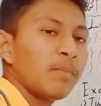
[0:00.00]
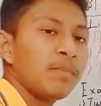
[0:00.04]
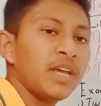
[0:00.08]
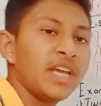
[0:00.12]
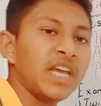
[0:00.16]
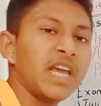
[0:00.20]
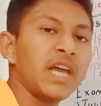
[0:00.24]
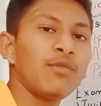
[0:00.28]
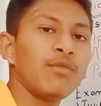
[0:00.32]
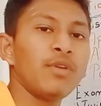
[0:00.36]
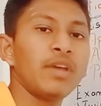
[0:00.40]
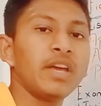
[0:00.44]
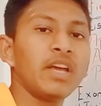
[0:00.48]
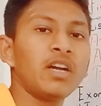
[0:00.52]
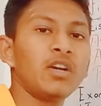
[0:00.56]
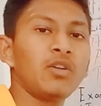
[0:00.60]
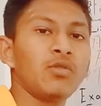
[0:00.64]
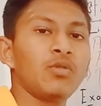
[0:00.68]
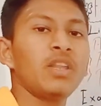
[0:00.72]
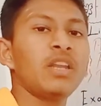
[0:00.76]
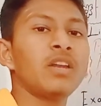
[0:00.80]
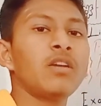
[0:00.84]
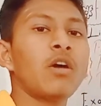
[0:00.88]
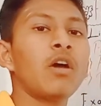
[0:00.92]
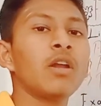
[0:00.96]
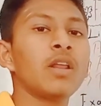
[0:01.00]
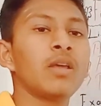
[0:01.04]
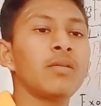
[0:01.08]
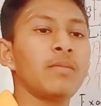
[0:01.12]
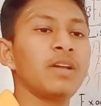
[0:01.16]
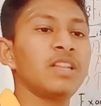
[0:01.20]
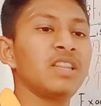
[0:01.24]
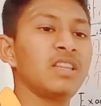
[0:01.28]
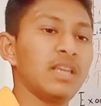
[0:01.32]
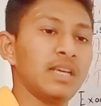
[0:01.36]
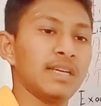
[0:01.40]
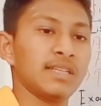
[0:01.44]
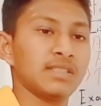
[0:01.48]
behavior to the
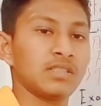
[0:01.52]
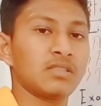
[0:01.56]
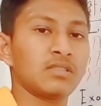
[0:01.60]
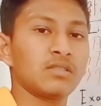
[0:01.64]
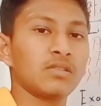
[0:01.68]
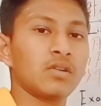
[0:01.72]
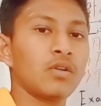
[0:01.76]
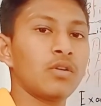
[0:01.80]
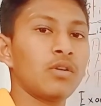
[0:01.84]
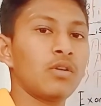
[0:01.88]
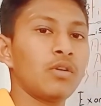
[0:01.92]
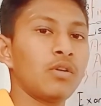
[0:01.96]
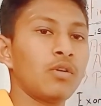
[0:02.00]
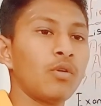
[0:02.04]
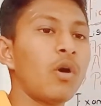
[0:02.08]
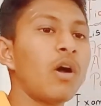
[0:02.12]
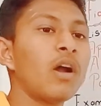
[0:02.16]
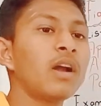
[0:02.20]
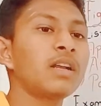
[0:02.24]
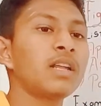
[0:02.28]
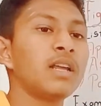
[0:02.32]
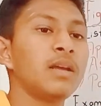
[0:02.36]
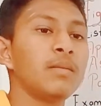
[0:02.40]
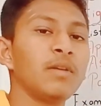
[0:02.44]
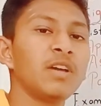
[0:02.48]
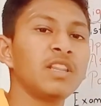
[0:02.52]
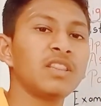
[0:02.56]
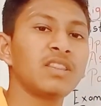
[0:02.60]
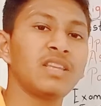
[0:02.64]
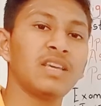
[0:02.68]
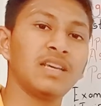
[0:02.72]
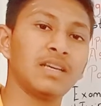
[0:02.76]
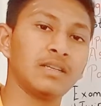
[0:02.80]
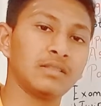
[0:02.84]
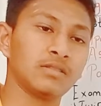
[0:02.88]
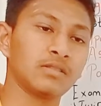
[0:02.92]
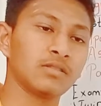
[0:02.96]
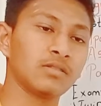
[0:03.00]
non-human things, not
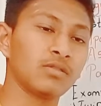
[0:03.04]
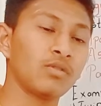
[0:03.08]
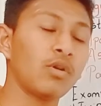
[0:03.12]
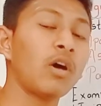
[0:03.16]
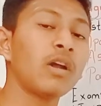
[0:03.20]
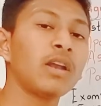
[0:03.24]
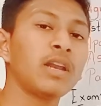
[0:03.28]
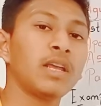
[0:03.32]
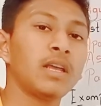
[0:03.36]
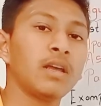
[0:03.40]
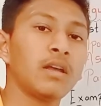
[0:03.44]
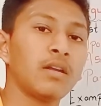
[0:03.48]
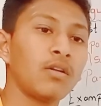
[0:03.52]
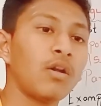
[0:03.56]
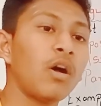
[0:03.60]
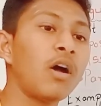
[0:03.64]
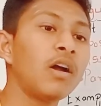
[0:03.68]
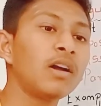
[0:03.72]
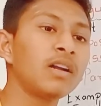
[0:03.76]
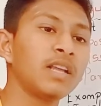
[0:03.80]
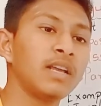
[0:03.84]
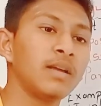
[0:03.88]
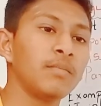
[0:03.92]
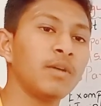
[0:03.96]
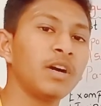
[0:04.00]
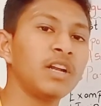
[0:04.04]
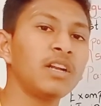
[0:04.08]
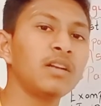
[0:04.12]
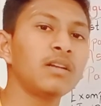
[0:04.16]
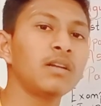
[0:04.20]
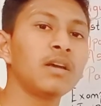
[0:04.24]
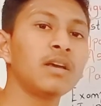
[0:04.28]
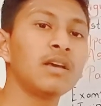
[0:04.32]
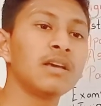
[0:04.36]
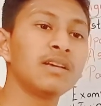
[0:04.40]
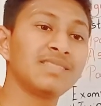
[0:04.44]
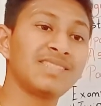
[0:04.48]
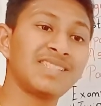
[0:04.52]

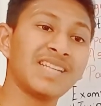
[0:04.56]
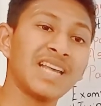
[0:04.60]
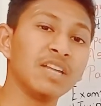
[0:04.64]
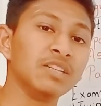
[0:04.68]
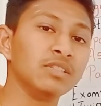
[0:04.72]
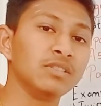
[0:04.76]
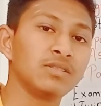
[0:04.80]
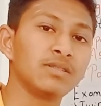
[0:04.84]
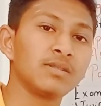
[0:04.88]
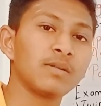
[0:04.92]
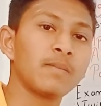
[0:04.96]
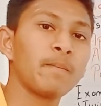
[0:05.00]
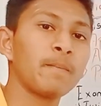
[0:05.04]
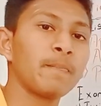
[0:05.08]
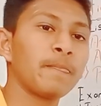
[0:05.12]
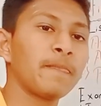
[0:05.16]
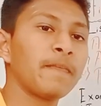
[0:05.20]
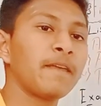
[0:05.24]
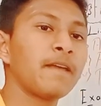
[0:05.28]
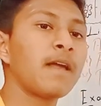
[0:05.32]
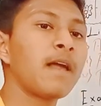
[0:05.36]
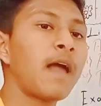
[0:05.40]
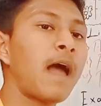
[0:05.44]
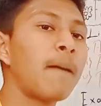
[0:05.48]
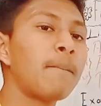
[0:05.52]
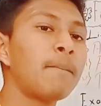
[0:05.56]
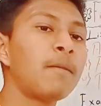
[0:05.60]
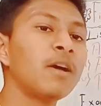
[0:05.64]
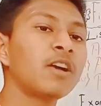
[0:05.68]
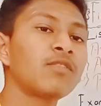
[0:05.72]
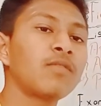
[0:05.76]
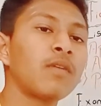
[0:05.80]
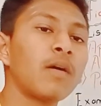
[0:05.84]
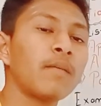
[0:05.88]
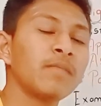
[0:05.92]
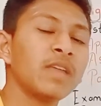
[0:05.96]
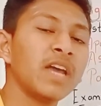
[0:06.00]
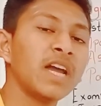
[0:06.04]
human sense. Apart
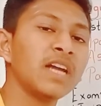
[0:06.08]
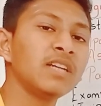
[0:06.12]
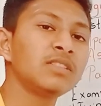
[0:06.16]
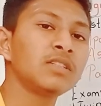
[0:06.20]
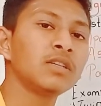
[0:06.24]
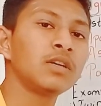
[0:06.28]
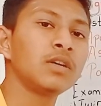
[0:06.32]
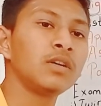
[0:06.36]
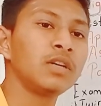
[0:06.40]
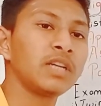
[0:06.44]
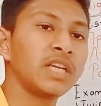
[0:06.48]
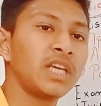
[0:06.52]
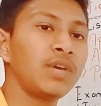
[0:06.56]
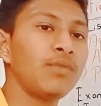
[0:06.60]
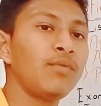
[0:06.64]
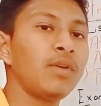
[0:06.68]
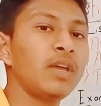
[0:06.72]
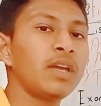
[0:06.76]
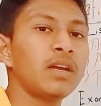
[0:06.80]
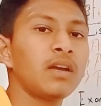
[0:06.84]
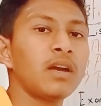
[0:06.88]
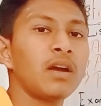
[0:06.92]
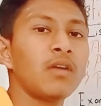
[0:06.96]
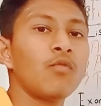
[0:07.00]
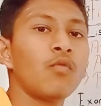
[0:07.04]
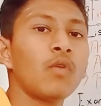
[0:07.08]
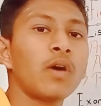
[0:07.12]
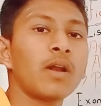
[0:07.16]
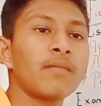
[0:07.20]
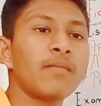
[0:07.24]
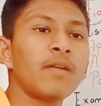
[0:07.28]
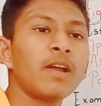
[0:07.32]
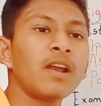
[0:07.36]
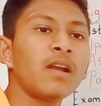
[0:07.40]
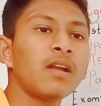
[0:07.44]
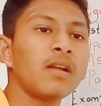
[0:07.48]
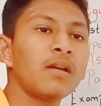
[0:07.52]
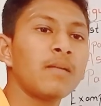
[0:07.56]
from that, giving
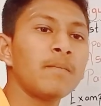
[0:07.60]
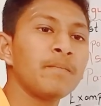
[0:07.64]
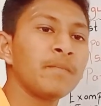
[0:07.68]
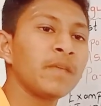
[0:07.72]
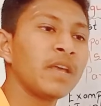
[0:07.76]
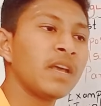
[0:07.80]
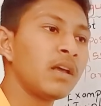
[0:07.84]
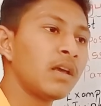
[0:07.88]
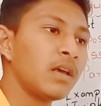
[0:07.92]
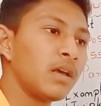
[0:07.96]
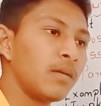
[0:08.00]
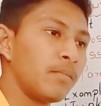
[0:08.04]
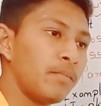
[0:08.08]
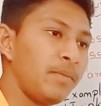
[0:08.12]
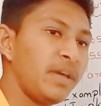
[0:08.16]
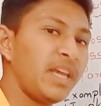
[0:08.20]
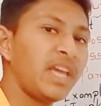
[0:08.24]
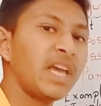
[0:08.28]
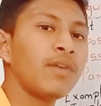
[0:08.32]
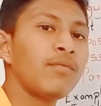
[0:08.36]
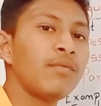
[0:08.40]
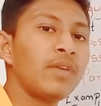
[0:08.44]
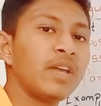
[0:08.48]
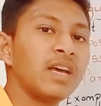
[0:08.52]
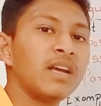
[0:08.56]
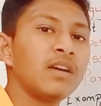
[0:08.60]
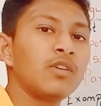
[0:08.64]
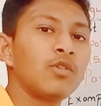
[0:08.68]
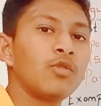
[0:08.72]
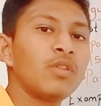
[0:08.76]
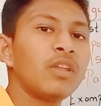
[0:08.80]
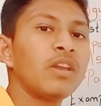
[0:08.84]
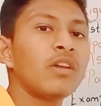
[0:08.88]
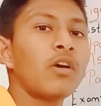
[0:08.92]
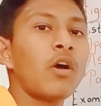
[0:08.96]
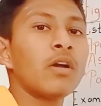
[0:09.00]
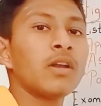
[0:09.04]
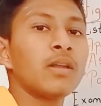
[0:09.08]
verbal behavior to
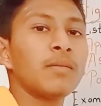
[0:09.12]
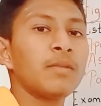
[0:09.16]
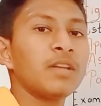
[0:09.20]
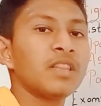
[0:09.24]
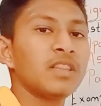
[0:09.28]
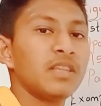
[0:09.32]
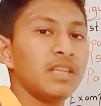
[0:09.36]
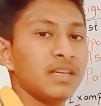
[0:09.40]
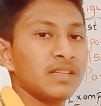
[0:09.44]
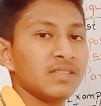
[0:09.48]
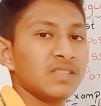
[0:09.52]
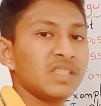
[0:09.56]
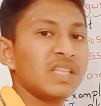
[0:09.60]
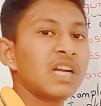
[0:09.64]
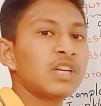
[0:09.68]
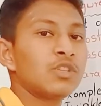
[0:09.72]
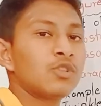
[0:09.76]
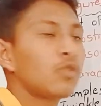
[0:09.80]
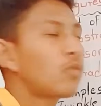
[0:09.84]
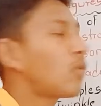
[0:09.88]
the non-human things, that's we